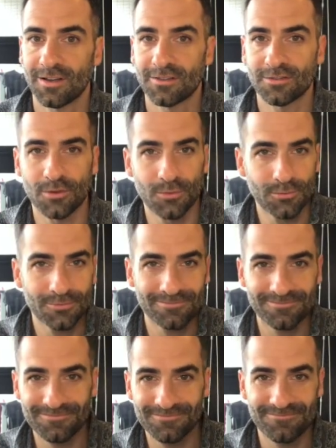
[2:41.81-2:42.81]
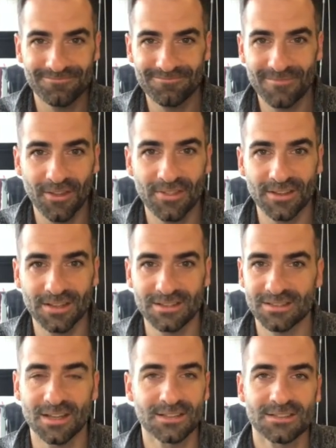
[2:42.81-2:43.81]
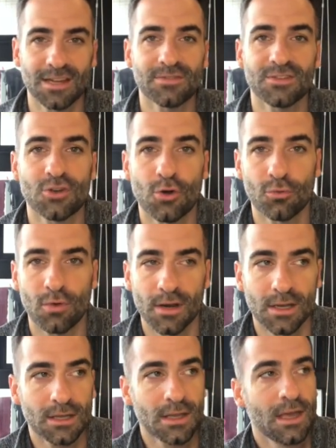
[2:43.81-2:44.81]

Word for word: So nothing intense, definitely no running.